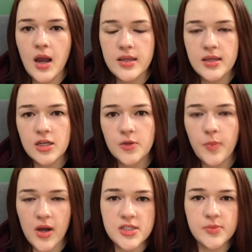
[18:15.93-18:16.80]
I can't
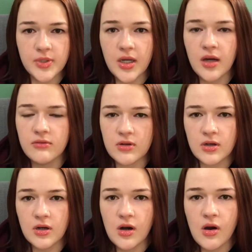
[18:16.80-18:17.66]
possibly
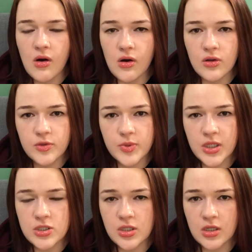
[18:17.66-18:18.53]
cover all the
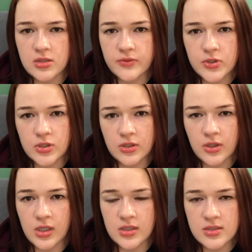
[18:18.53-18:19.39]
potentially controversial
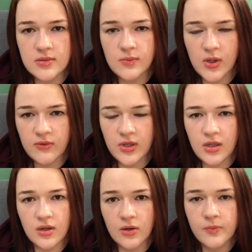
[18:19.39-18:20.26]
ingredients in one
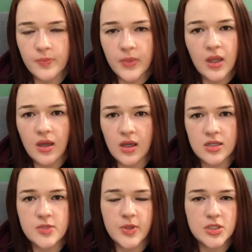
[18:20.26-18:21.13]
video, and
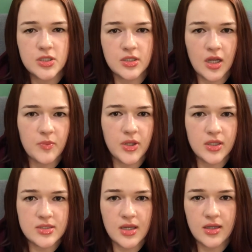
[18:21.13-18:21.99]
especially not being
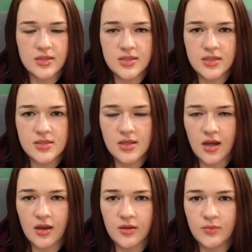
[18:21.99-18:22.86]
a scientist,
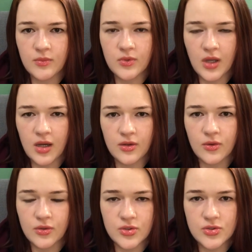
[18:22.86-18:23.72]
I'm not
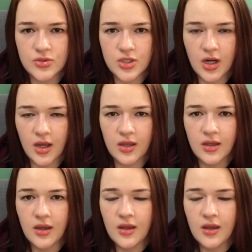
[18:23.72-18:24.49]
going to try